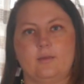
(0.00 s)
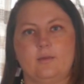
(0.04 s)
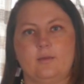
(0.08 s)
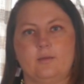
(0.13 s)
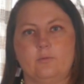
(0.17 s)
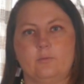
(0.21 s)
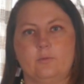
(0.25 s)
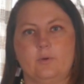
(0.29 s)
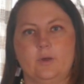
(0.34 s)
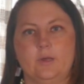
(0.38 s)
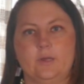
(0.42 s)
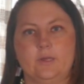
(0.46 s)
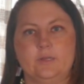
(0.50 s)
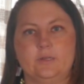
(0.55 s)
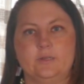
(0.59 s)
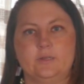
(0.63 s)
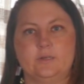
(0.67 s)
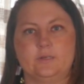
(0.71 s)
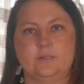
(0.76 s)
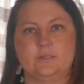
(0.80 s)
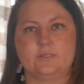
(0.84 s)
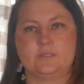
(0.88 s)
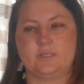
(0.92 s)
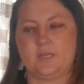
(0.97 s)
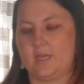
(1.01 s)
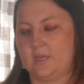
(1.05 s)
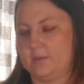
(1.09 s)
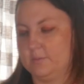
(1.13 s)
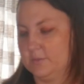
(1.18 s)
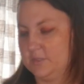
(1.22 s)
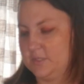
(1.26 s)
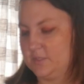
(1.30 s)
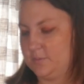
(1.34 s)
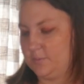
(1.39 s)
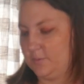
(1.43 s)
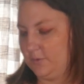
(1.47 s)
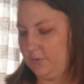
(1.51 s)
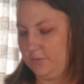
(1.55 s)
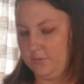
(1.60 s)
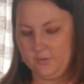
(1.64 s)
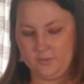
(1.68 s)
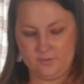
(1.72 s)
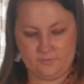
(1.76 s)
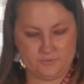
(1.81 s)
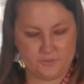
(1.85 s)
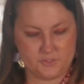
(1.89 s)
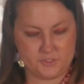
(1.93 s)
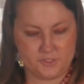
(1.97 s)
1 tablespoon
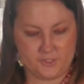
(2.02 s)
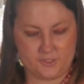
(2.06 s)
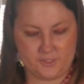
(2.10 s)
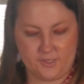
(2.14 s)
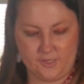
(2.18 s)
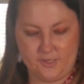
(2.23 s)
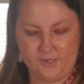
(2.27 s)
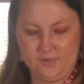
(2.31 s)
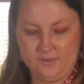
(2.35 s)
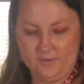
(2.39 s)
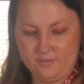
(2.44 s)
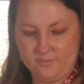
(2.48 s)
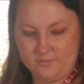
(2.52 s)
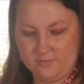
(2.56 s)
of sugar.